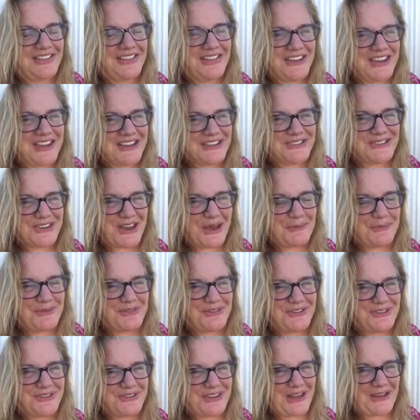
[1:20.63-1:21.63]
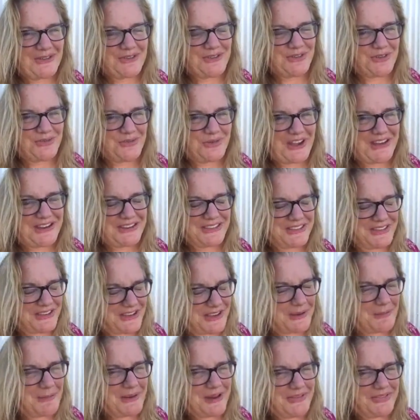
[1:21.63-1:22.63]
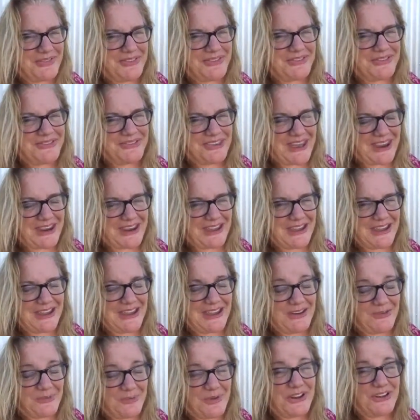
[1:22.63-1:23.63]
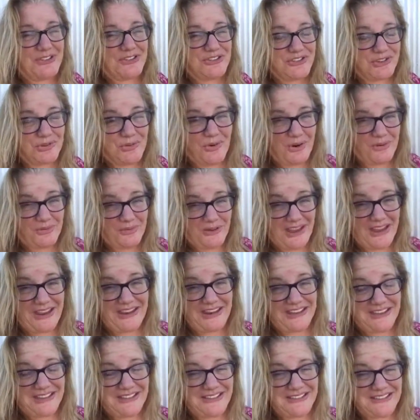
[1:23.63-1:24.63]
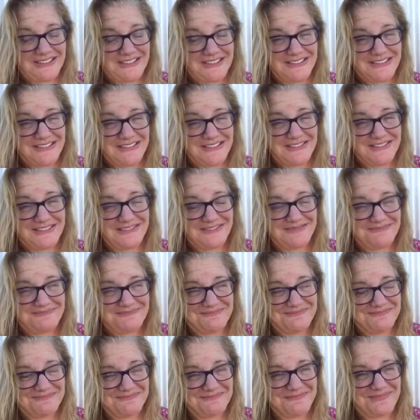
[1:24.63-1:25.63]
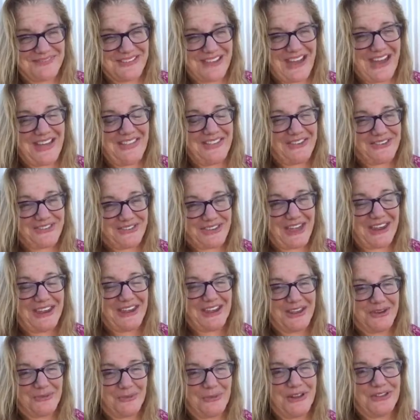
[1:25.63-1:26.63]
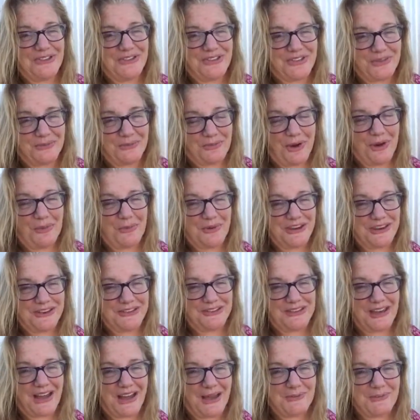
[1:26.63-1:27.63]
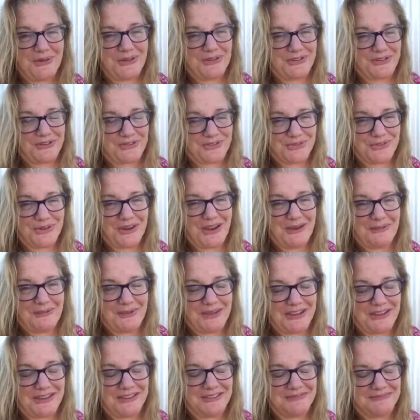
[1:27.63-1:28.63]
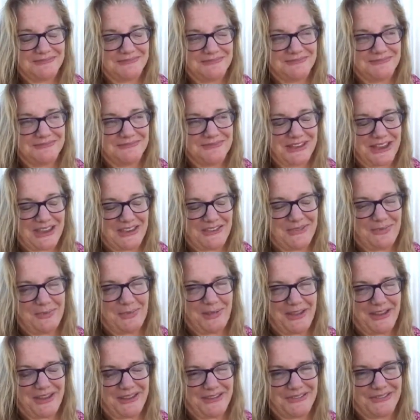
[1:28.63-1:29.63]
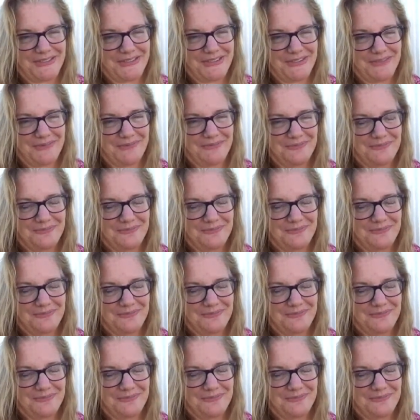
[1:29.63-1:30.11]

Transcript: The next time you sit down to write, think about the setting in which you are writing and the setting in which the moment in time you're describing takes place.